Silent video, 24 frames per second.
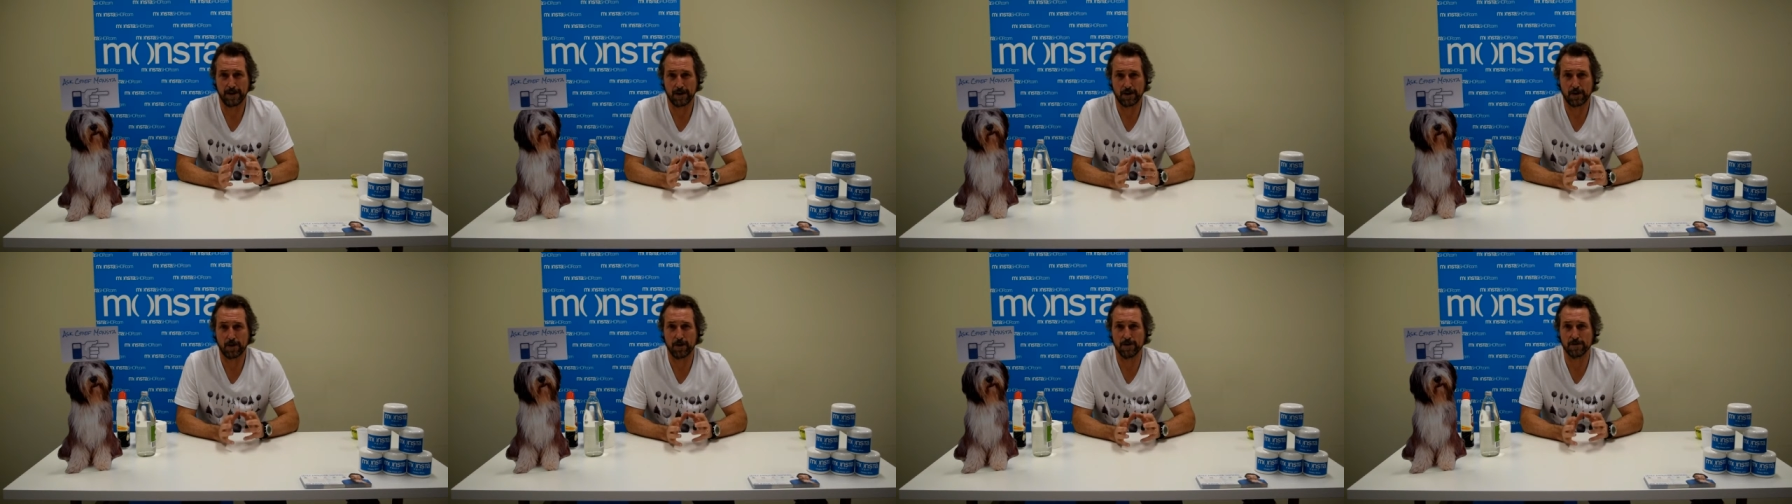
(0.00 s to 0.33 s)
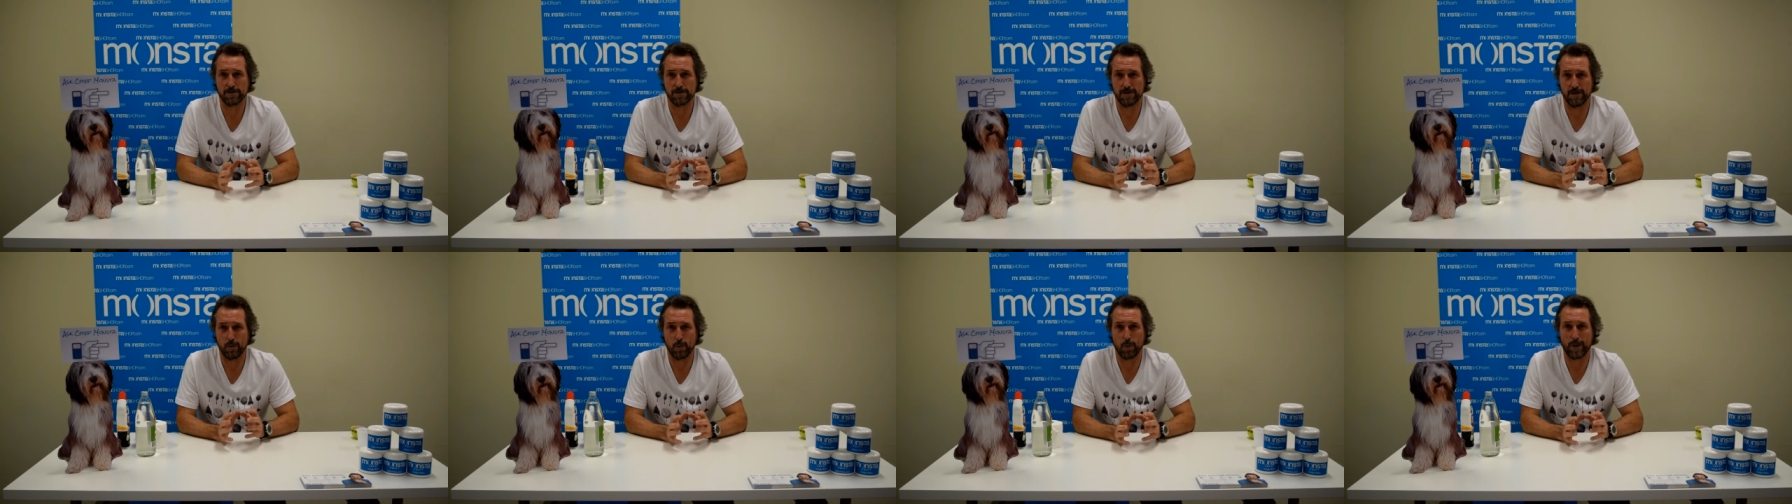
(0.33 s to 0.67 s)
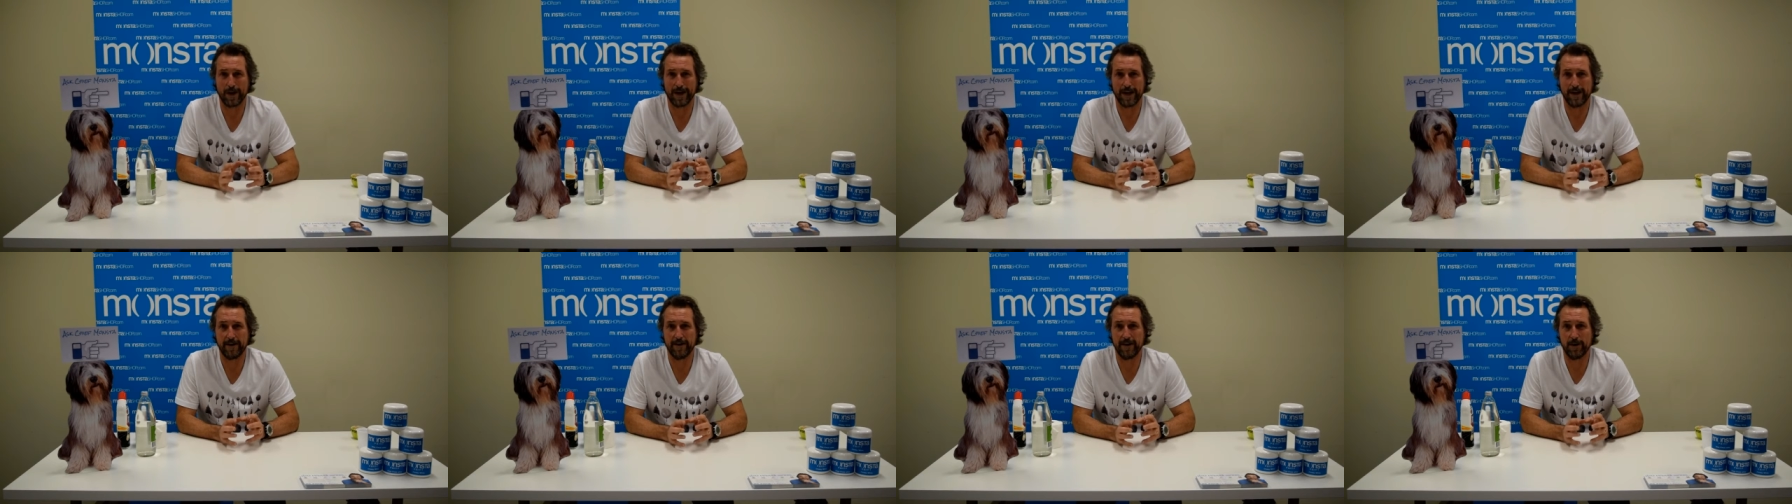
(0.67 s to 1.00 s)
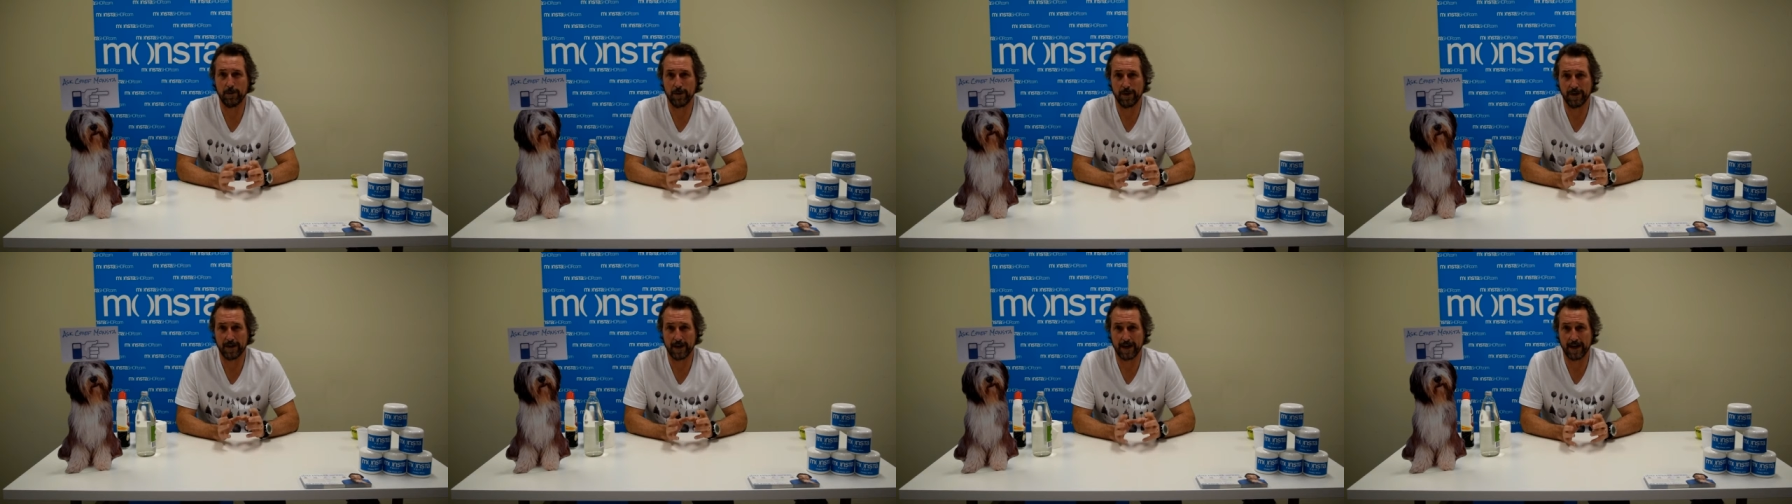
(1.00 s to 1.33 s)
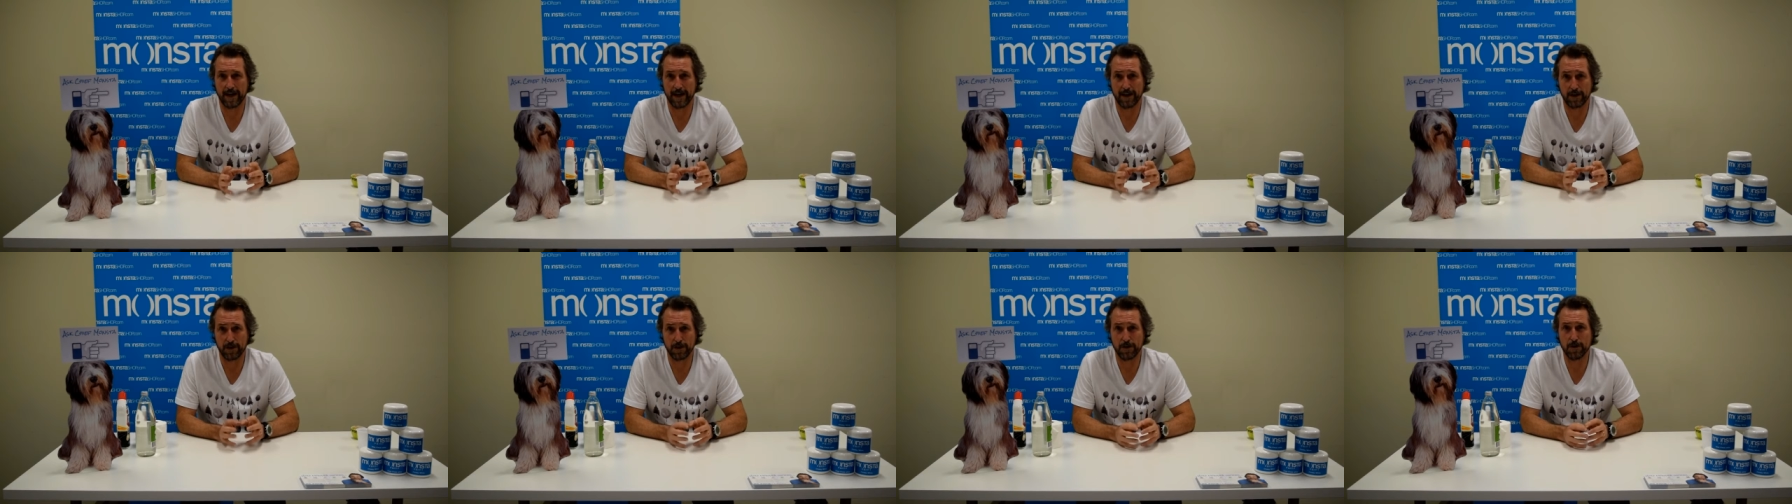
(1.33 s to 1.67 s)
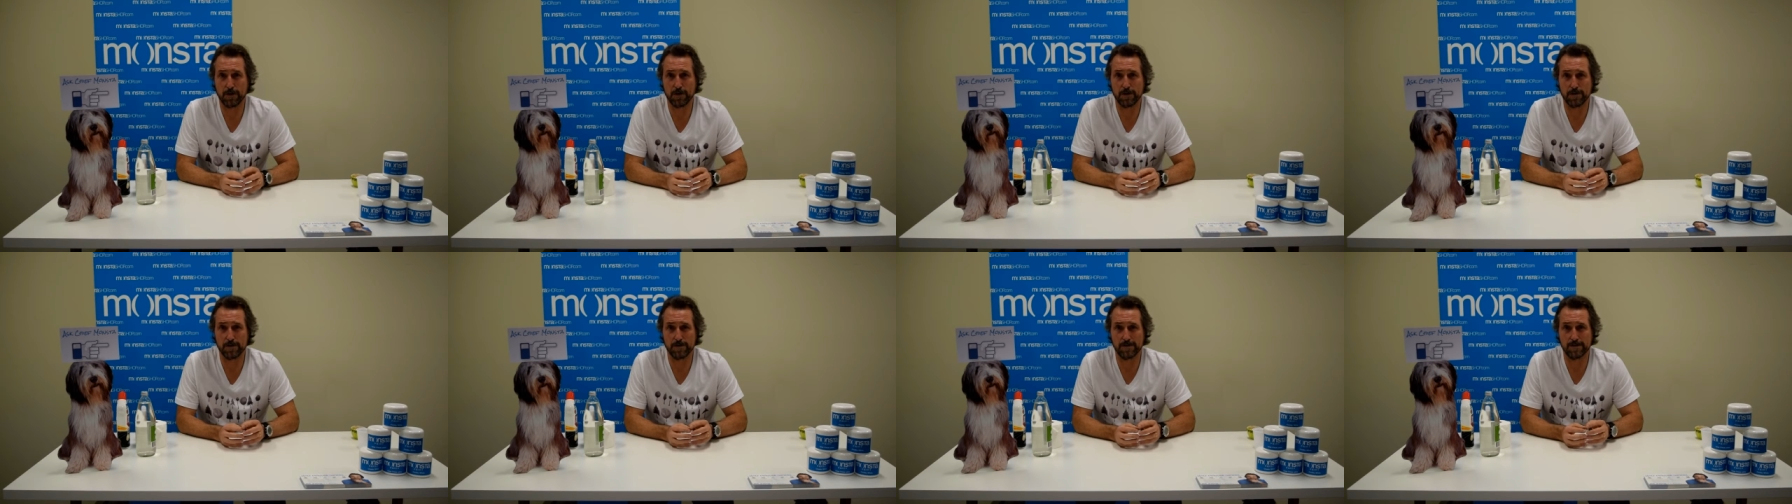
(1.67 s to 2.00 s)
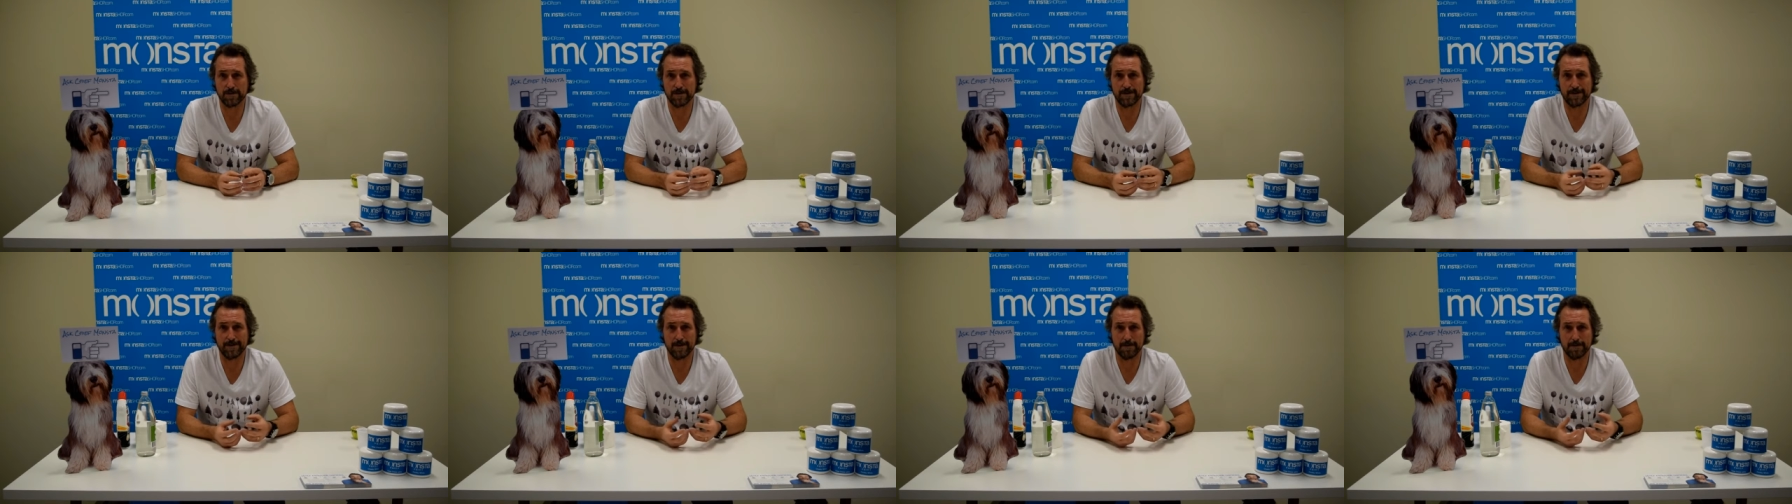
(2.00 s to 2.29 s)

constant wet area where they are used.